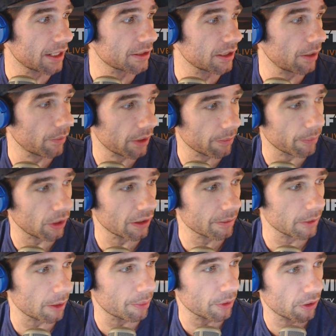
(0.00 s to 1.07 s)
Actually, I want to
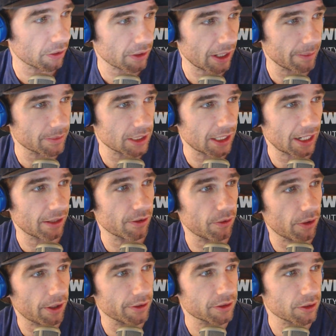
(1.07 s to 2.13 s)
welcome the program today,
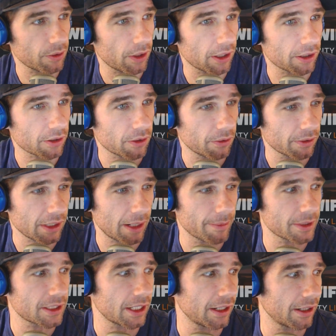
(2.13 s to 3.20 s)
though, also our
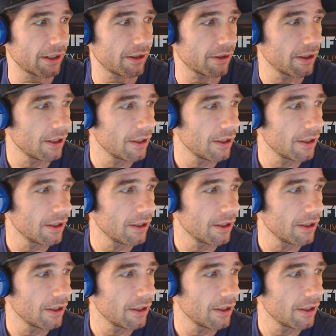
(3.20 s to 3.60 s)
co-commentator.